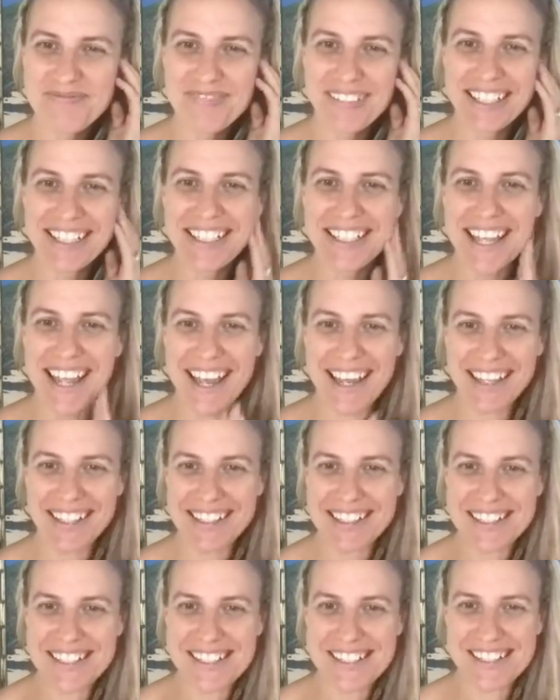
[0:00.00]

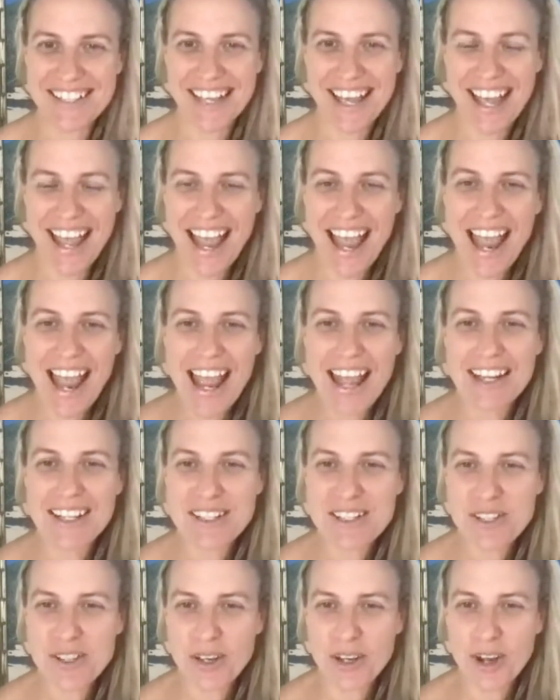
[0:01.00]
Yes. And
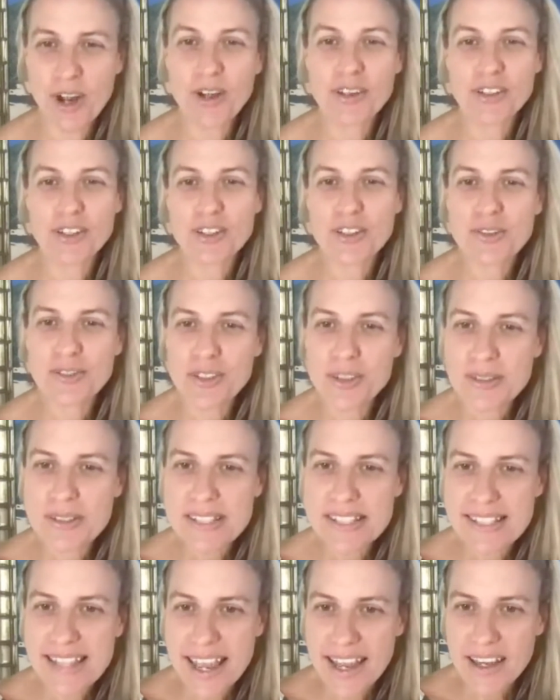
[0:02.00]
so on you feel
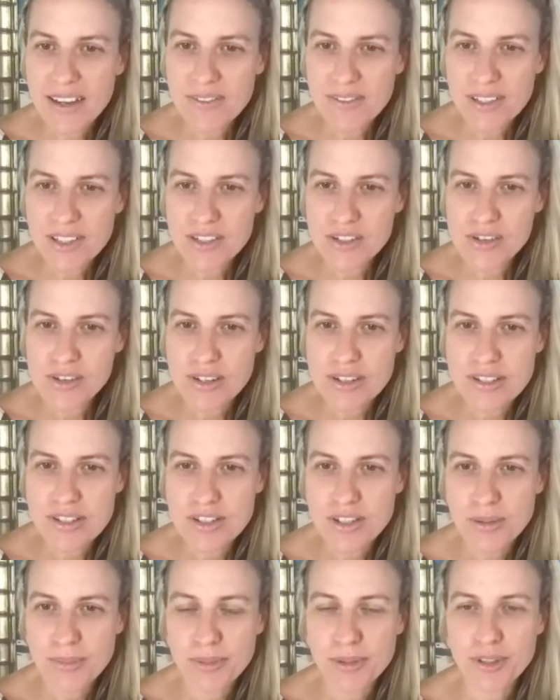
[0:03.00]
safe and trust
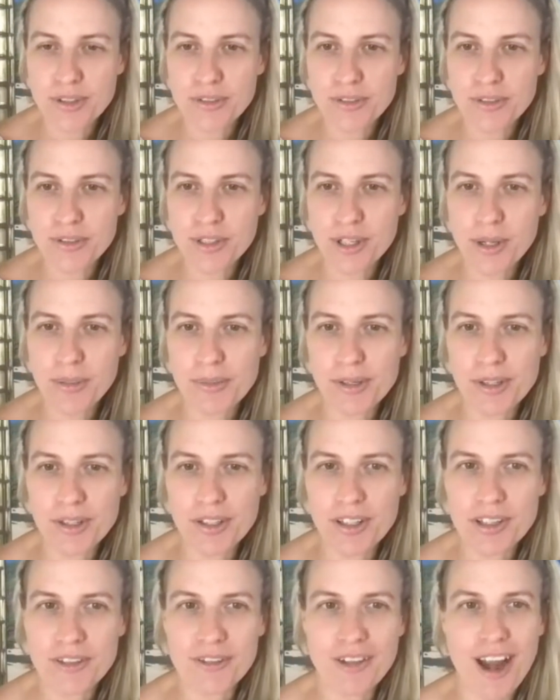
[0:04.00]
your beautiful
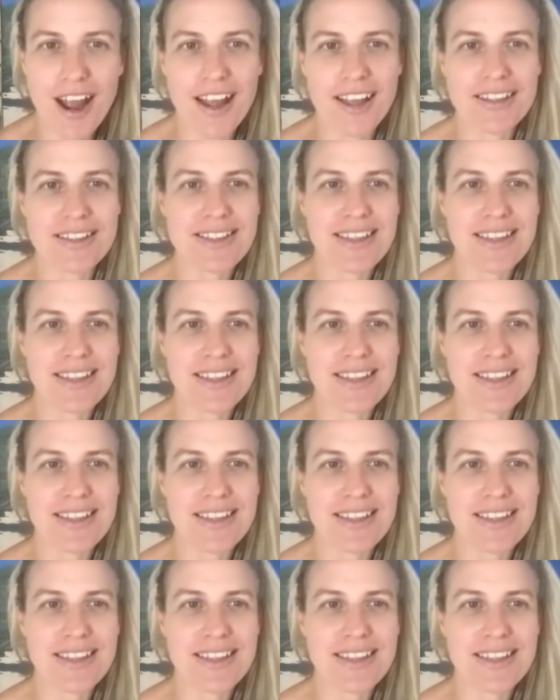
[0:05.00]
community rise.